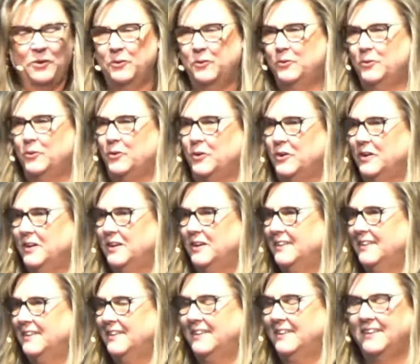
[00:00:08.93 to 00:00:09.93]
Whew,
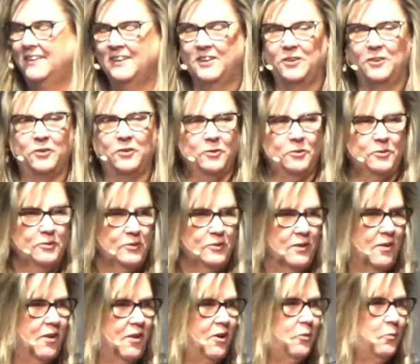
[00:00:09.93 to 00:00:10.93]

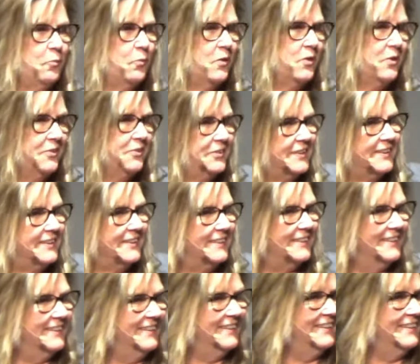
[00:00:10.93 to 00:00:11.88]
you are worthy.